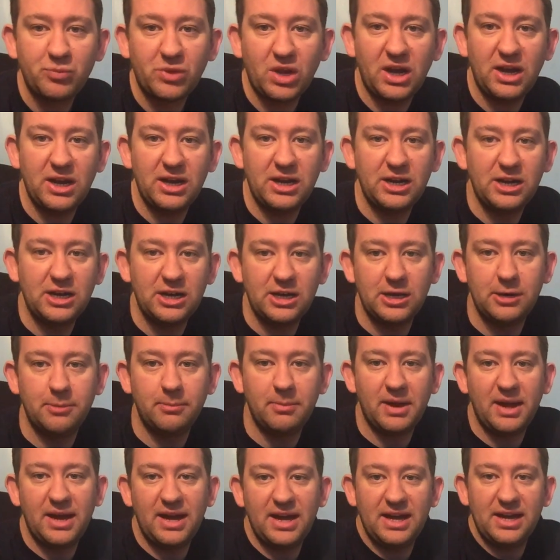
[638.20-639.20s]

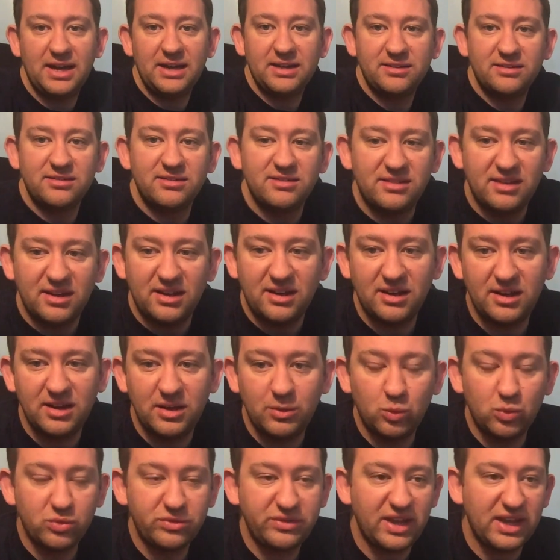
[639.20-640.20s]
and
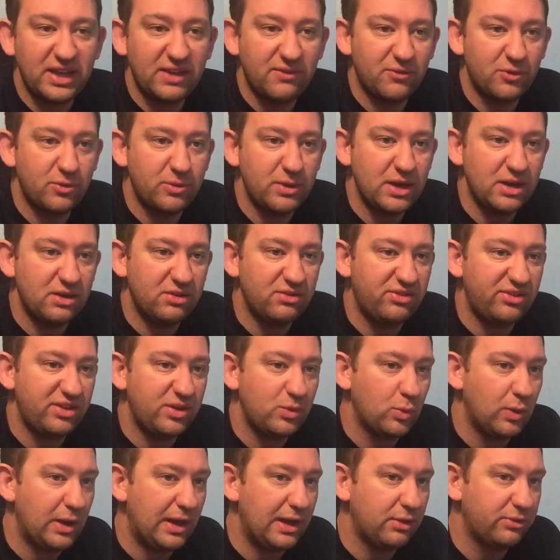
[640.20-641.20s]
we'll take it from there and see
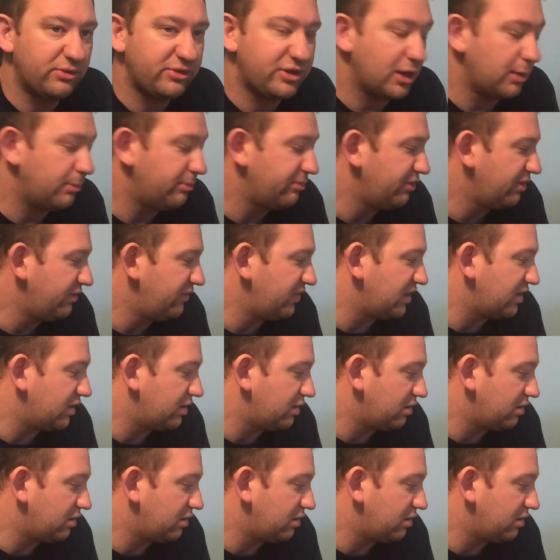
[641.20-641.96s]
what else comes of it.